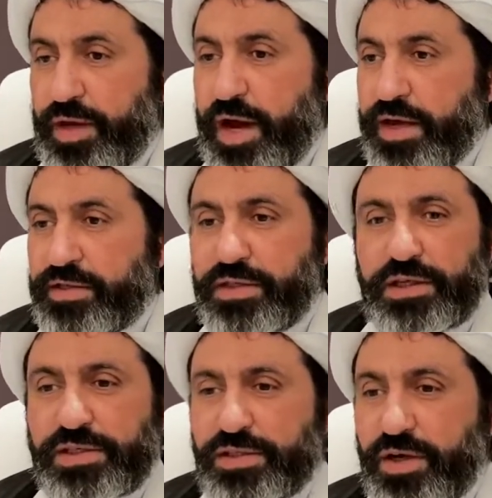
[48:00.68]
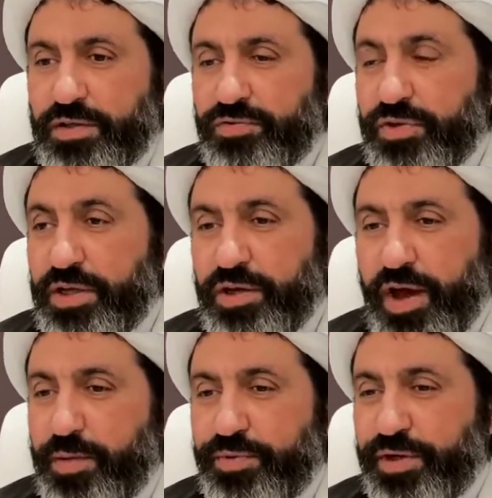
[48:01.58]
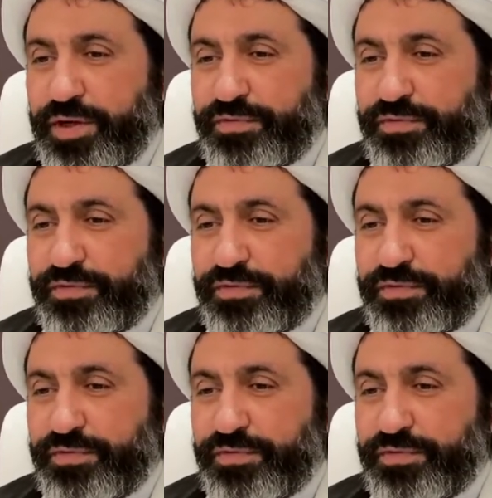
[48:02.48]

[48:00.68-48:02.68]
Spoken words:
I didn't start reading library